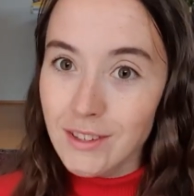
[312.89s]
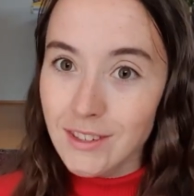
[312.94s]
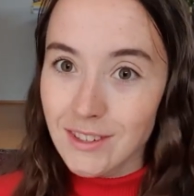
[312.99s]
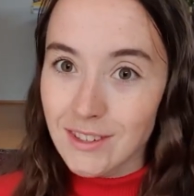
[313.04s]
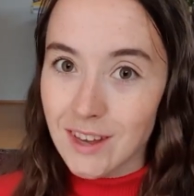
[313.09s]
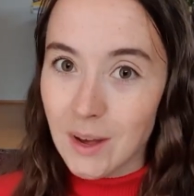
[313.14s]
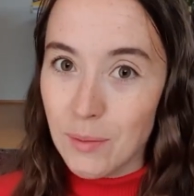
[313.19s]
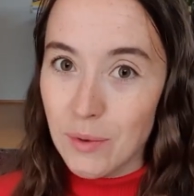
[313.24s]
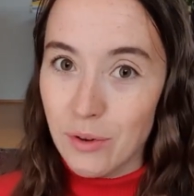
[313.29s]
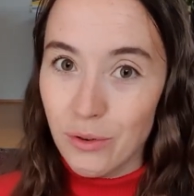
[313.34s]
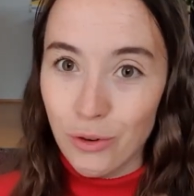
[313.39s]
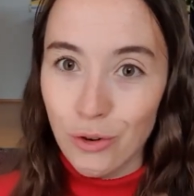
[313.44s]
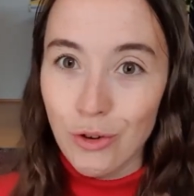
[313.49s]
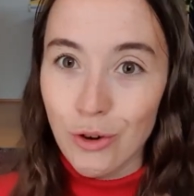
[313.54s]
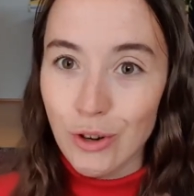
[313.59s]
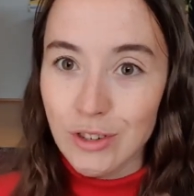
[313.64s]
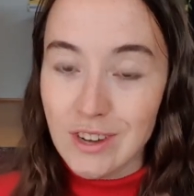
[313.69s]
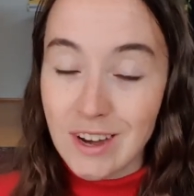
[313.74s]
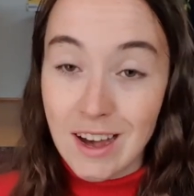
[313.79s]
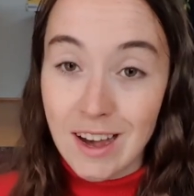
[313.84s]
because I've been to the
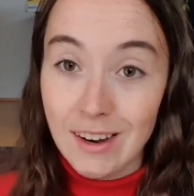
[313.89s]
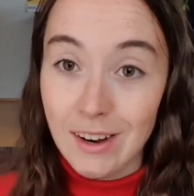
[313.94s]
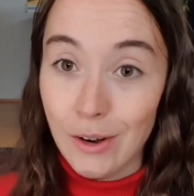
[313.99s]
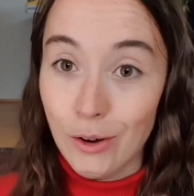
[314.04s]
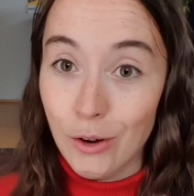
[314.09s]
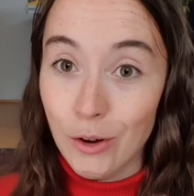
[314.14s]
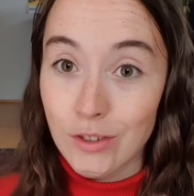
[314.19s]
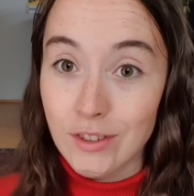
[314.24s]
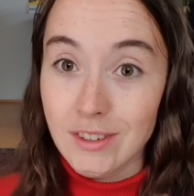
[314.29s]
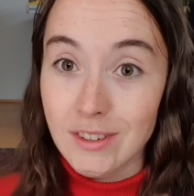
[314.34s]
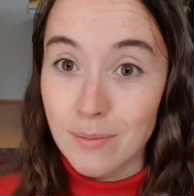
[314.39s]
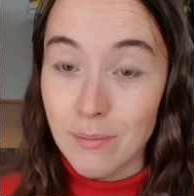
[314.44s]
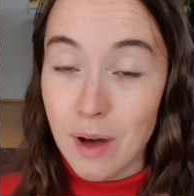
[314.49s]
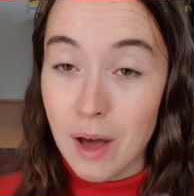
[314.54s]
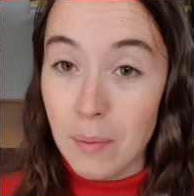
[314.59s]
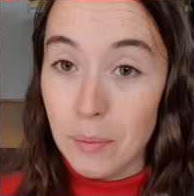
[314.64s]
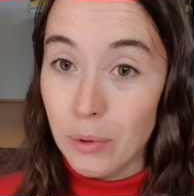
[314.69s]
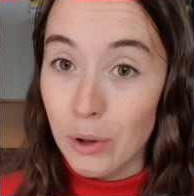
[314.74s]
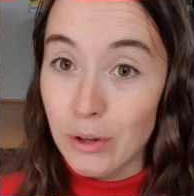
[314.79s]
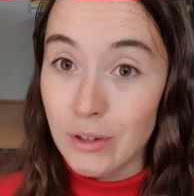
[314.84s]
doctor and I got
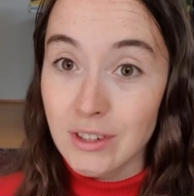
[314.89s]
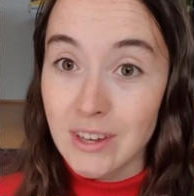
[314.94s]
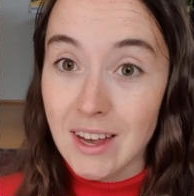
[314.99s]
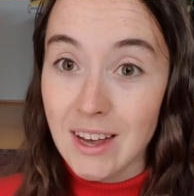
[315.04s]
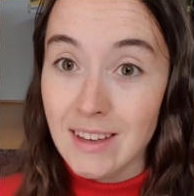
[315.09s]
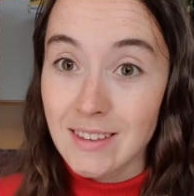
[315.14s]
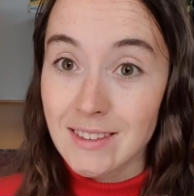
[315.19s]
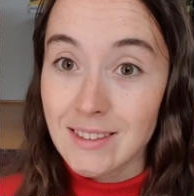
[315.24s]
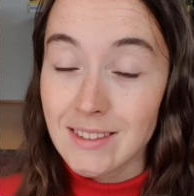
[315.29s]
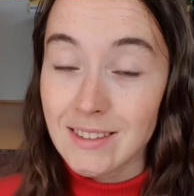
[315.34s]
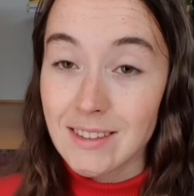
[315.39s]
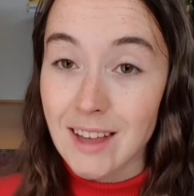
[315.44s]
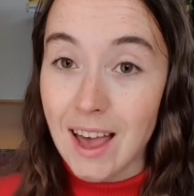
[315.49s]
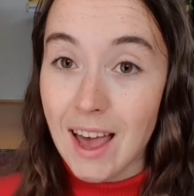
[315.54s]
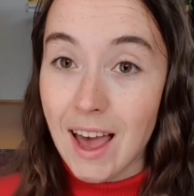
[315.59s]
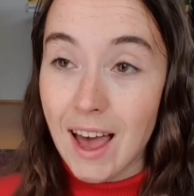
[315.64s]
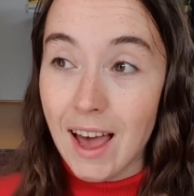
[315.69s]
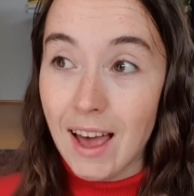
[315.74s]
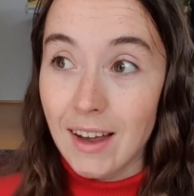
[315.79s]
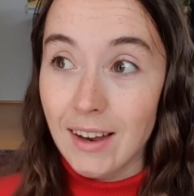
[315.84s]
my blood tests
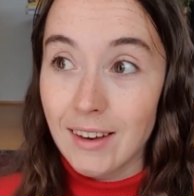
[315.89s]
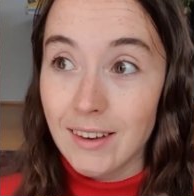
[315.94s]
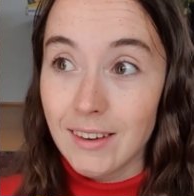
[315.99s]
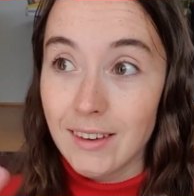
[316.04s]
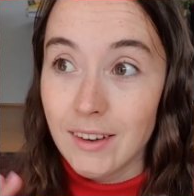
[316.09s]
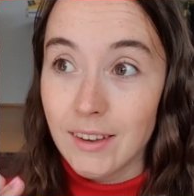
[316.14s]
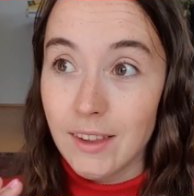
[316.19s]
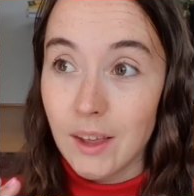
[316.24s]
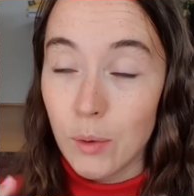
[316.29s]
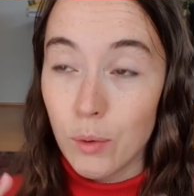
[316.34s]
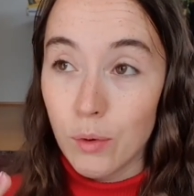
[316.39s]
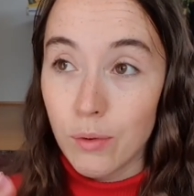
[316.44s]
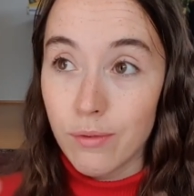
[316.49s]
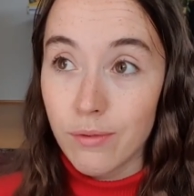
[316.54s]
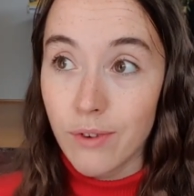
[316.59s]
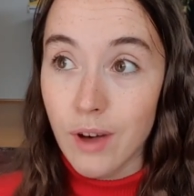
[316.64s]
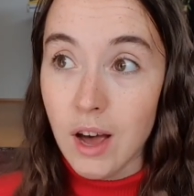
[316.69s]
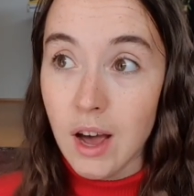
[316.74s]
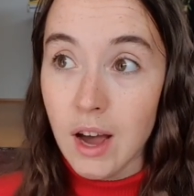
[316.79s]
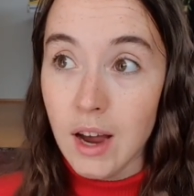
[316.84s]
and they were
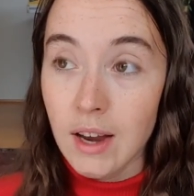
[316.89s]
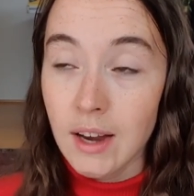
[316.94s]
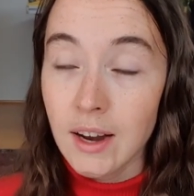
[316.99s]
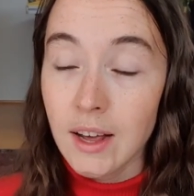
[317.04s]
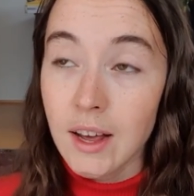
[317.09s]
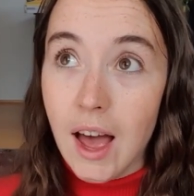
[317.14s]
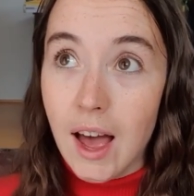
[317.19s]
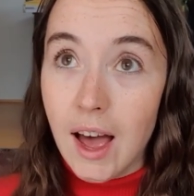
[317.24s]
fine.